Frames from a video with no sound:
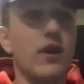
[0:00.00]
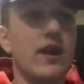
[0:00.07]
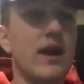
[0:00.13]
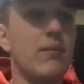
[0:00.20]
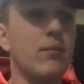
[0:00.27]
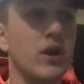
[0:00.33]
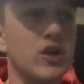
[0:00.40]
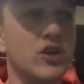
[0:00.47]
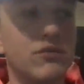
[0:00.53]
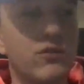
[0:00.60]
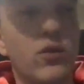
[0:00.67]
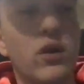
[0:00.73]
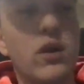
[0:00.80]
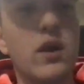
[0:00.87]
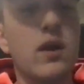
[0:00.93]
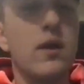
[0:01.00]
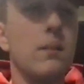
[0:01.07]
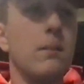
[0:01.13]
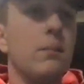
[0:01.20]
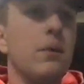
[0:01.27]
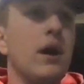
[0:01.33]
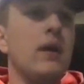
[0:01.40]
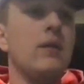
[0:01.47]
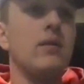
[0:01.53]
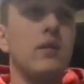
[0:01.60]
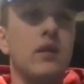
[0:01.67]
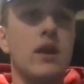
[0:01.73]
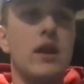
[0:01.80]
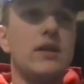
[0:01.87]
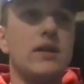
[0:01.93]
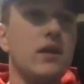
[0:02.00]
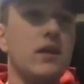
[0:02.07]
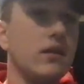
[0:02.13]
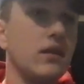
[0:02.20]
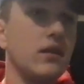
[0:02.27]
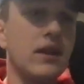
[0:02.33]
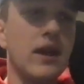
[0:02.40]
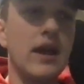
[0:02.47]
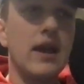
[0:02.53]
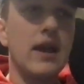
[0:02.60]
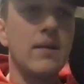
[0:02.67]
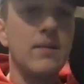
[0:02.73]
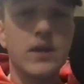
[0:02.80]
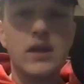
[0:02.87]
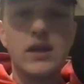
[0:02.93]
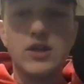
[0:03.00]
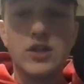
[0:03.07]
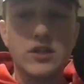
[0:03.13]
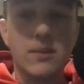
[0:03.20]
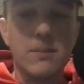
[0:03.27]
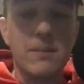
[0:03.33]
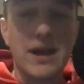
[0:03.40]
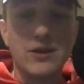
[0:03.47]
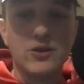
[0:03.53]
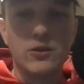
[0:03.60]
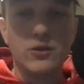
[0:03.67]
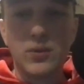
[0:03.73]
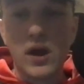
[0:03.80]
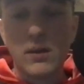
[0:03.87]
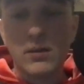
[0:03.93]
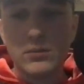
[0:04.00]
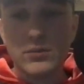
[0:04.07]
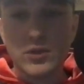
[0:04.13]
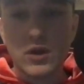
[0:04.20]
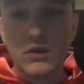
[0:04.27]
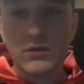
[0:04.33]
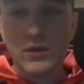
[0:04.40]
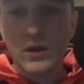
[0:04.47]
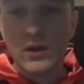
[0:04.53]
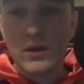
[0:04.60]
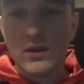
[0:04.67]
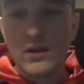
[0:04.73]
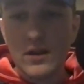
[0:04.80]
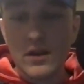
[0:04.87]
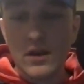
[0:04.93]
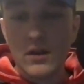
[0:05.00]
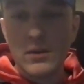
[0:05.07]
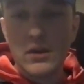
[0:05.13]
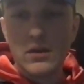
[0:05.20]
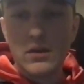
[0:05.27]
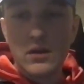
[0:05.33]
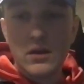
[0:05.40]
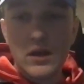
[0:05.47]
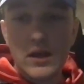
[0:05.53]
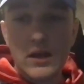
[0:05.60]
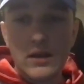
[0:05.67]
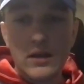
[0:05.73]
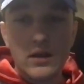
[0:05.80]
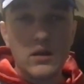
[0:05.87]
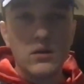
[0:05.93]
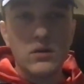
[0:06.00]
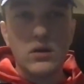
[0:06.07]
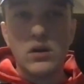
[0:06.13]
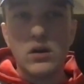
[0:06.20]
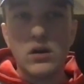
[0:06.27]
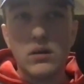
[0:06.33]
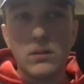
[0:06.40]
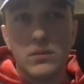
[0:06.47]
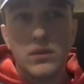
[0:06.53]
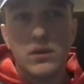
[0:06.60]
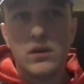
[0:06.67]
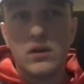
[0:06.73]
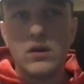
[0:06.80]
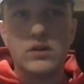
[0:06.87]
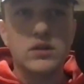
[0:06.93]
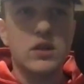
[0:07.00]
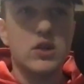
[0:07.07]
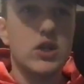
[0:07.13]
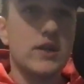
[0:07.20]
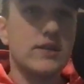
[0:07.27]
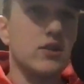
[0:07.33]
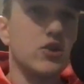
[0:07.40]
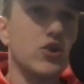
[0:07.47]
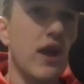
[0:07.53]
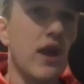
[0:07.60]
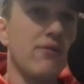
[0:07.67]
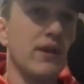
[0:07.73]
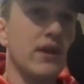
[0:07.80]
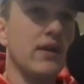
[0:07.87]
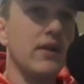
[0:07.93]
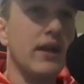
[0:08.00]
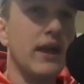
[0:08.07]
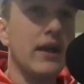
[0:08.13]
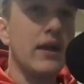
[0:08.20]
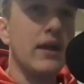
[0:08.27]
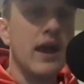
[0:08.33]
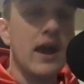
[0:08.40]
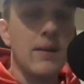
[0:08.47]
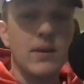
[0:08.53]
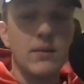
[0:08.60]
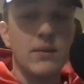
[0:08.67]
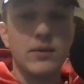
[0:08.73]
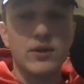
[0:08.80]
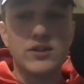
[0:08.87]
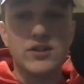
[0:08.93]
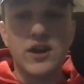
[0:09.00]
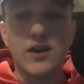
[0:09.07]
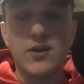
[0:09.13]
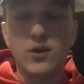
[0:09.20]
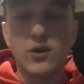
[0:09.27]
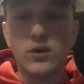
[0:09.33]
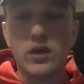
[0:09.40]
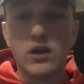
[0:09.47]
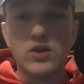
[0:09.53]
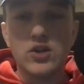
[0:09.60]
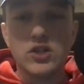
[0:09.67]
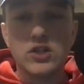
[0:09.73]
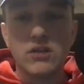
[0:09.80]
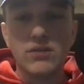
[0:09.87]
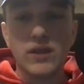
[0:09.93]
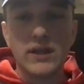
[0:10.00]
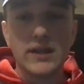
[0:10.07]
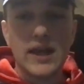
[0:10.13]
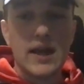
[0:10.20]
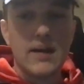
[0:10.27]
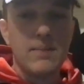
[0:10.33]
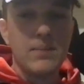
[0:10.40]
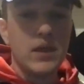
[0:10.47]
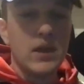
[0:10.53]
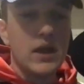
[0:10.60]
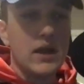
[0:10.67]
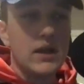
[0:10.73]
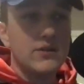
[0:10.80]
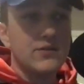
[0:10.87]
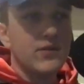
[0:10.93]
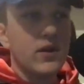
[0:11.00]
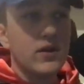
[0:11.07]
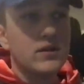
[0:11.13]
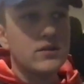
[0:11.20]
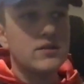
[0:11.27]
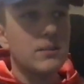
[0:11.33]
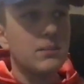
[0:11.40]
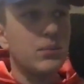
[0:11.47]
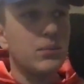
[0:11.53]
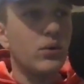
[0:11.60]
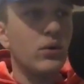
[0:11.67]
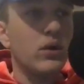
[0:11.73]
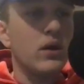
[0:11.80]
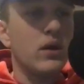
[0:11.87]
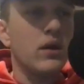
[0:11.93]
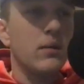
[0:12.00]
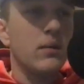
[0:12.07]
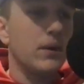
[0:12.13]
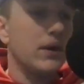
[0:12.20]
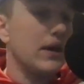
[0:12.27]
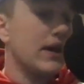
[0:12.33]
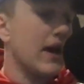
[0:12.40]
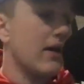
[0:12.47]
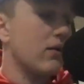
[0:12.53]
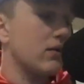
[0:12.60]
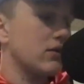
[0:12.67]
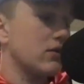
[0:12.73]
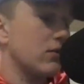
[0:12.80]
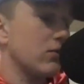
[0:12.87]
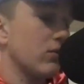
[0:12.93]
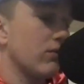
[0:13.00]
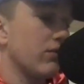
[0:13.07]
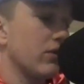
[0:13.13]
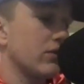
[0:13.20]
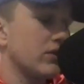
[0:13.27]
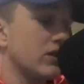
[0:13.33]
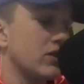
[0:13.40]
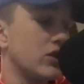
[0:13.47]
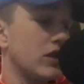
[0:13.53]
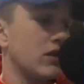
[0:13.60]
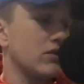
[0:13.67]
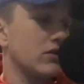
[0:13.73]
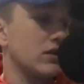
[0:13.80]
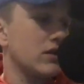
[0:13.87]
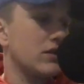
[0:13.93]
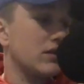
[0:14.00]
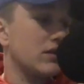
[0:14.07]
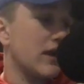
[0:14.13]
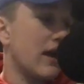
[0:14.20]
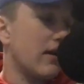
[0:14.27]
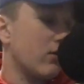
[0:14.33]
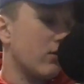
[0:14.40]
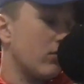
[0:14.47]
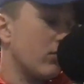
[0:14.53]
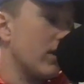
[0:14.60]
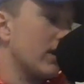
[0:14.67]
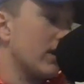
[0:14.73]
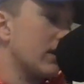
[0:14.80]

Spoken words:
admiration for. But at the end of the day, he's just a master problem solver. You know what I mean? It's congested traffic in LA. I'm going to build a tunnel, just stuff like that. And it's very simple, but he kind of reverse engineers it and says, how can we break it